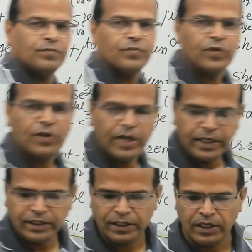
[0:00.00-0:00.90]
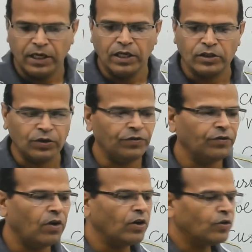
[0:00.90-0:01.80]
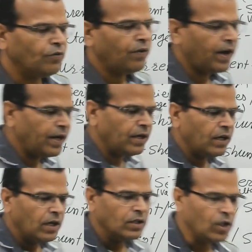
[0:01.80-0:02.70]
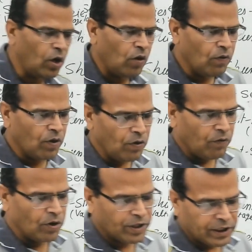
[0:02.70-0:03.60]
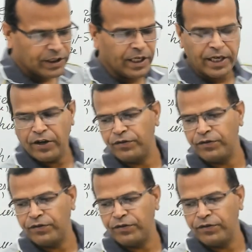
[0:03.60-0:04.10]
Right? So if you want to find the overall voltage gain of this